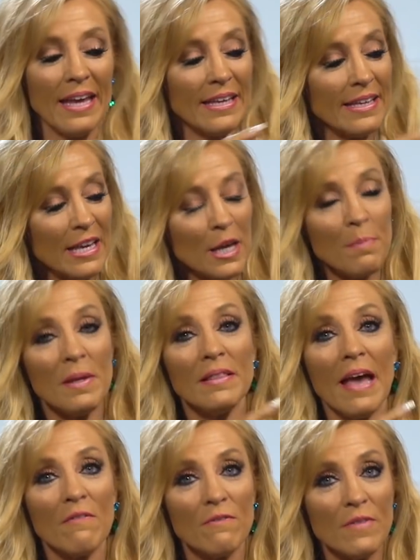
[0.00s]
and keeping
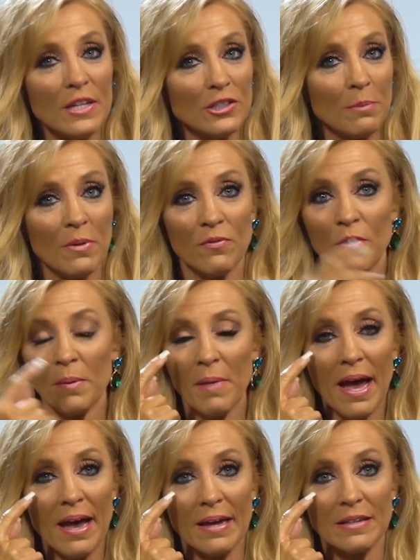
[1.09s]
that vision before my
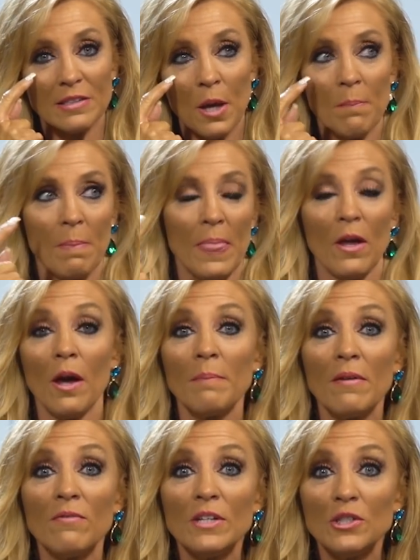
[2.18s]
eyes. On
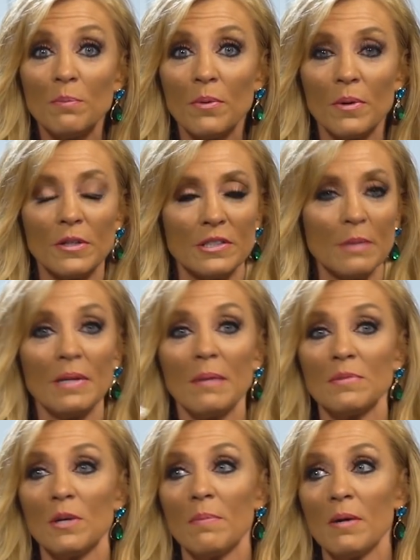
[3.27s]
my vision board,
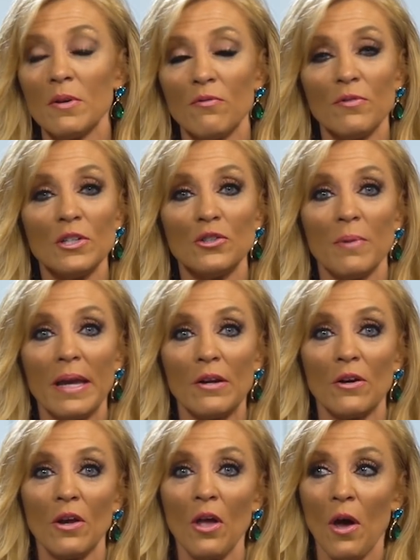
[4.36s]
sometimes on my
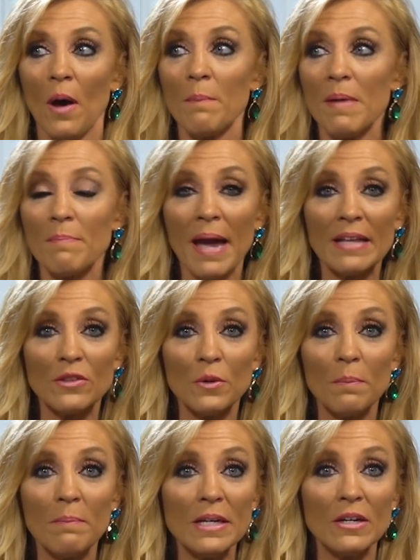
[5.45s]
refrigerator, on my
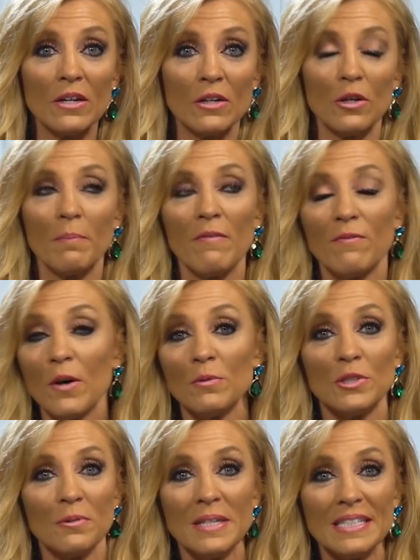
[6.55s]
bathroom mirror, or my phone
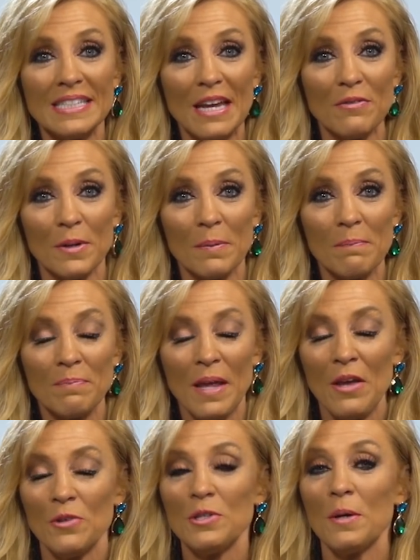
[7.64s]
screensaver.
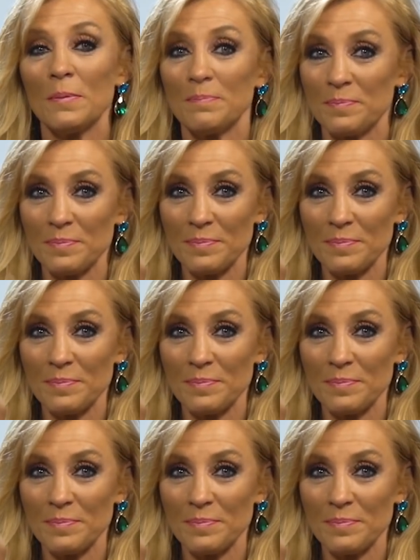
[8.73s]
So